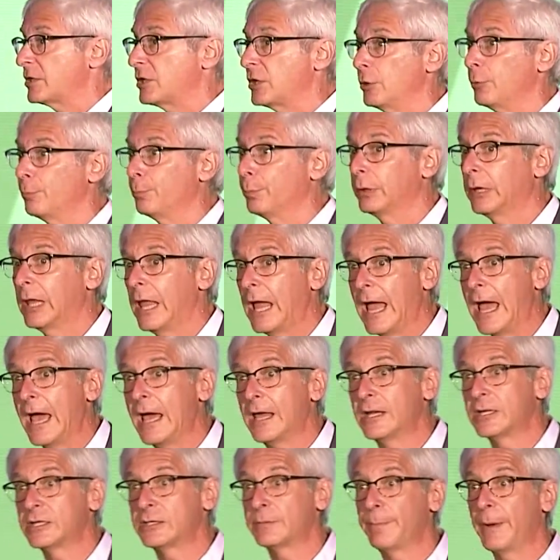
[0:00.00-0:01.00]
You
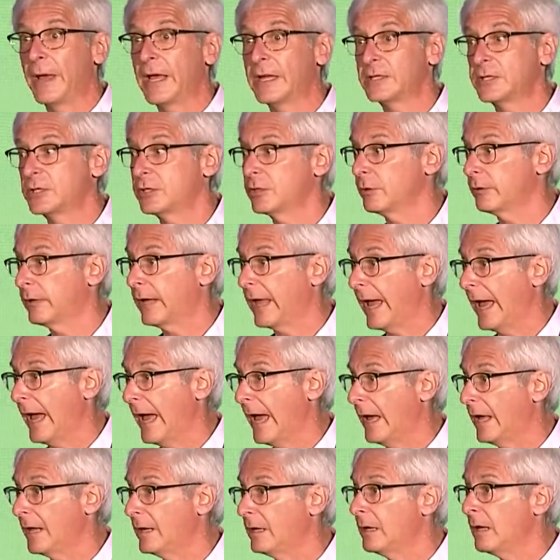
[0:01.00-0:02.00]
plan as best you
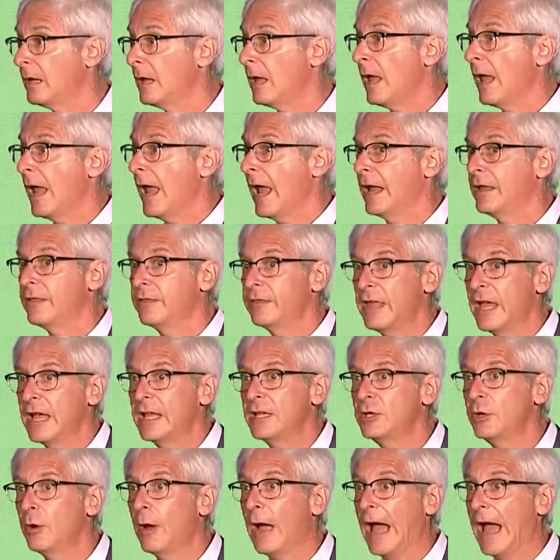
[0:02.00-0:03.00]
can, and
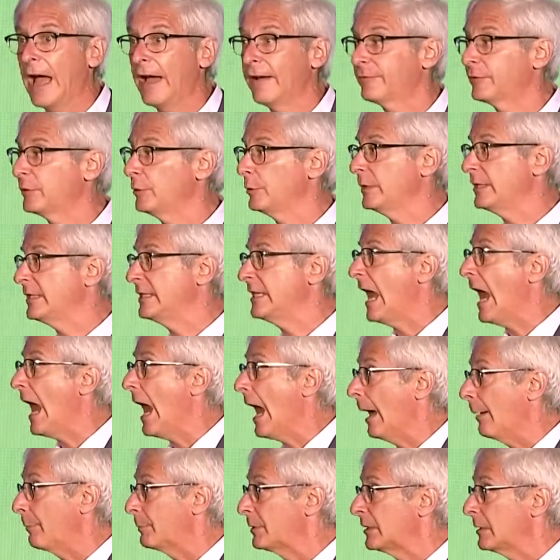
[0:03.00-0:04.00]
then you have to
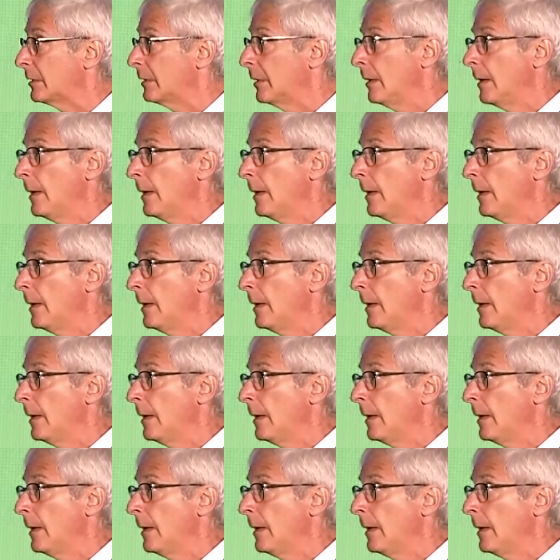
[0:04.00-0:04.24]
adapt.